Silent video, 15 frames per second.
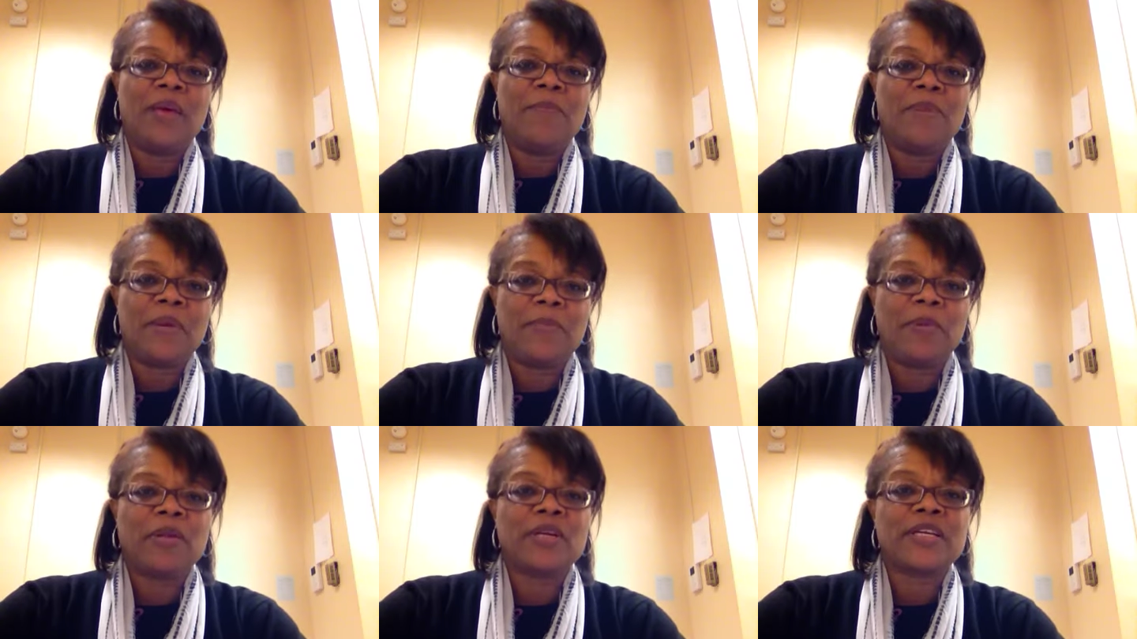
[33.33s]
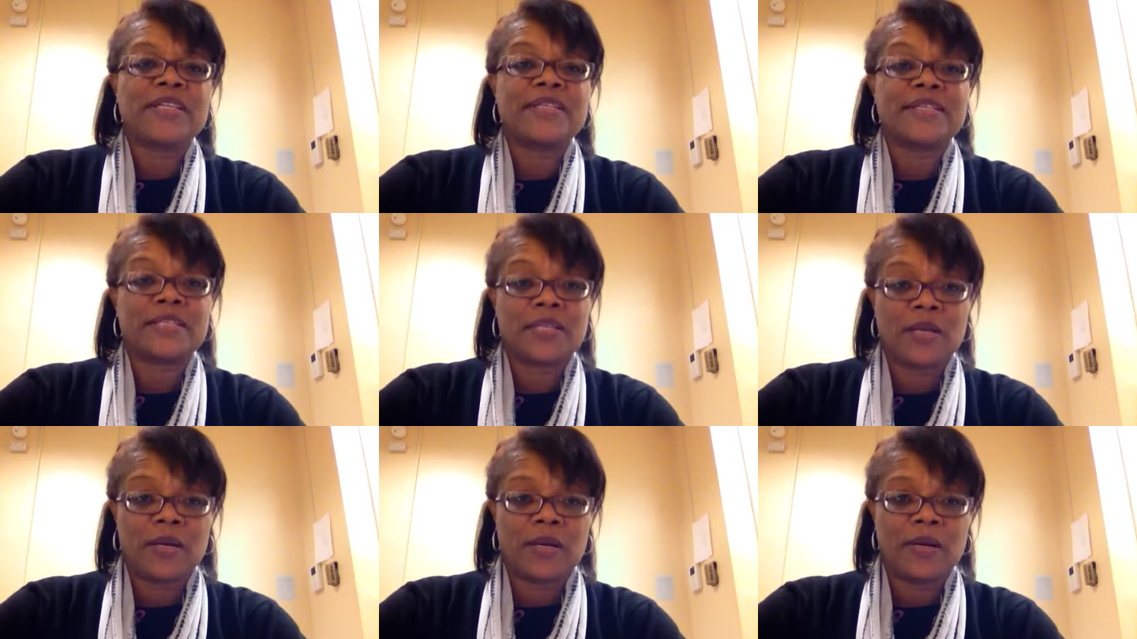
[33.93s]
People are
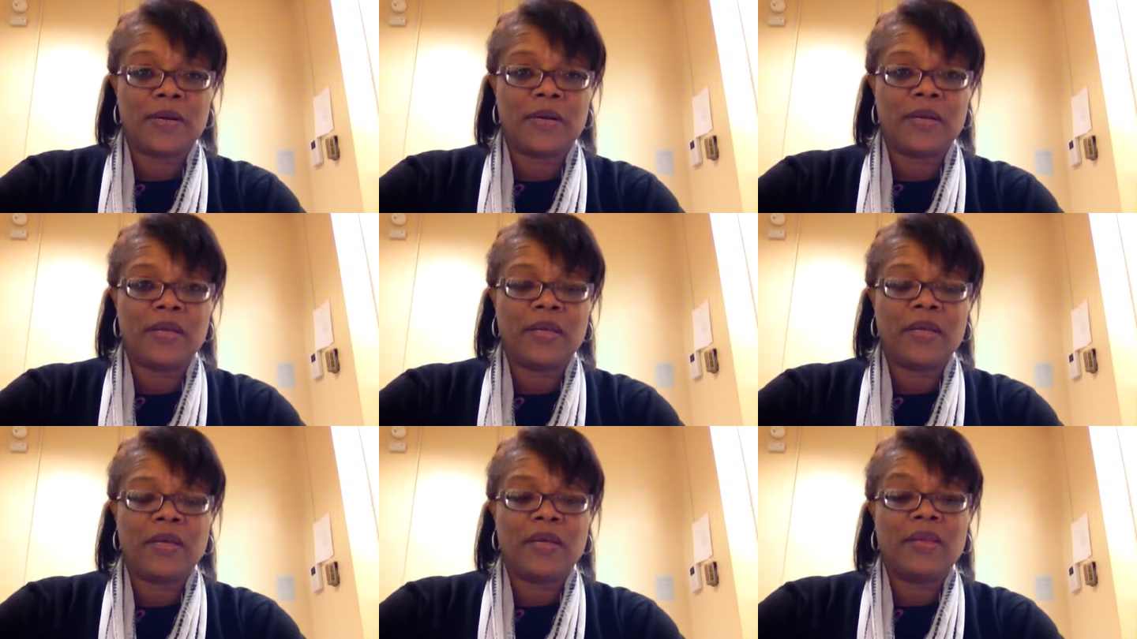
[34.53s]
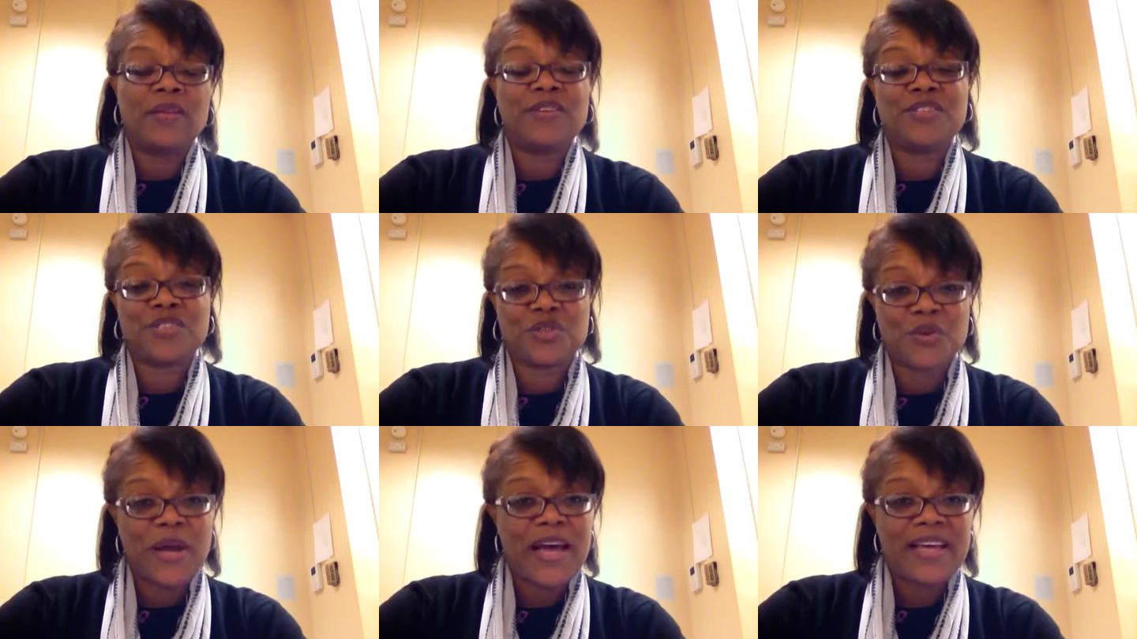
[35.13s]
concerned. They're
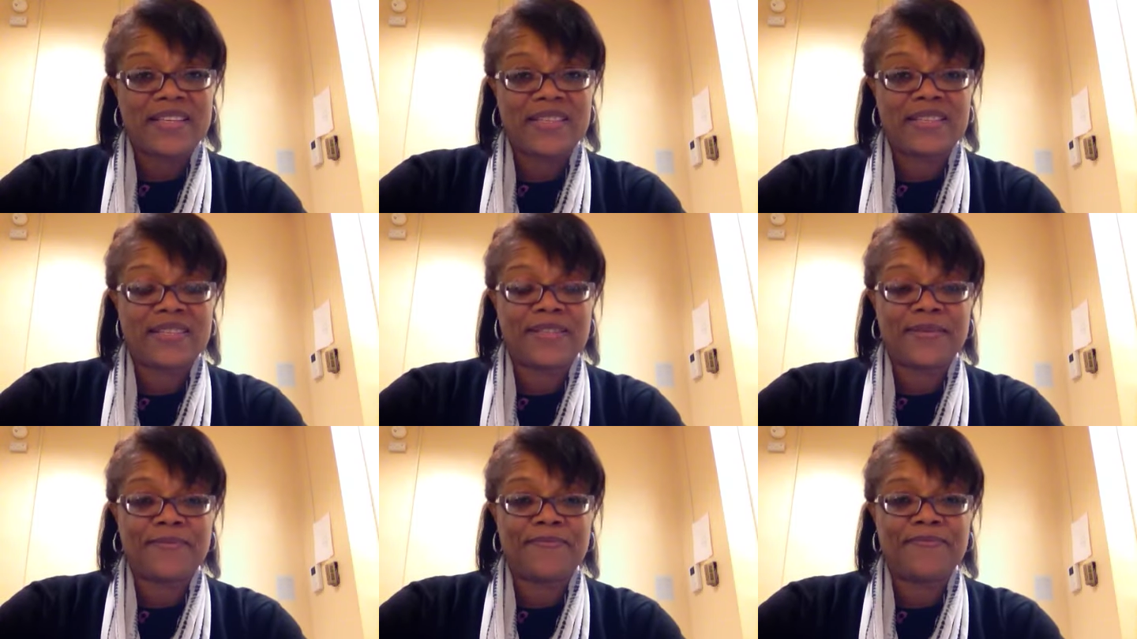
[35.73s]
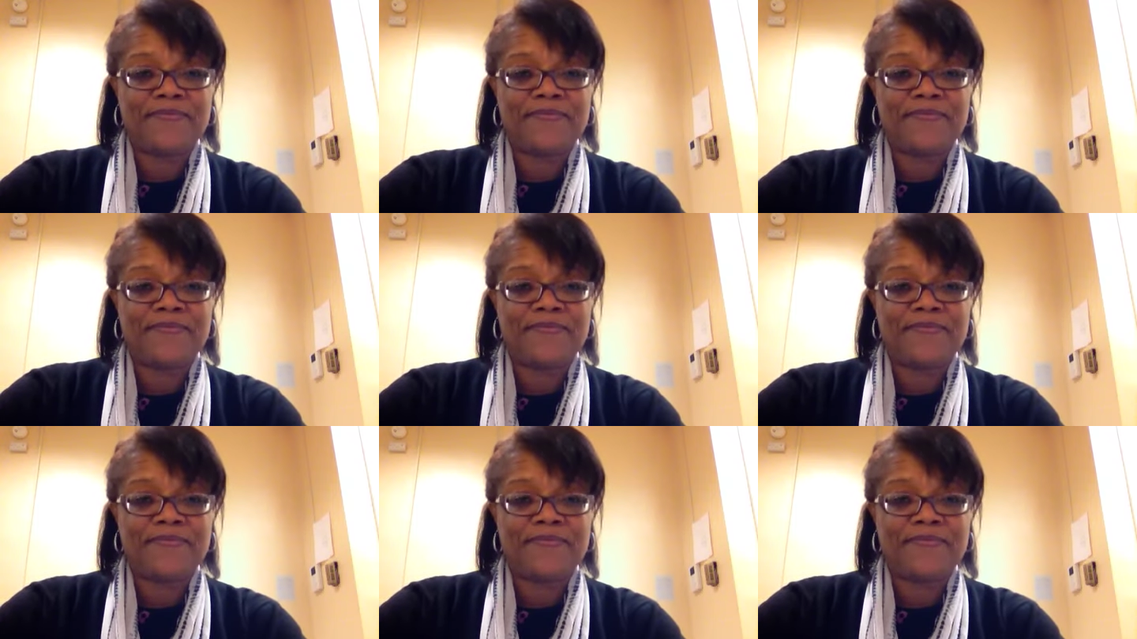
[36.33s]
stressed.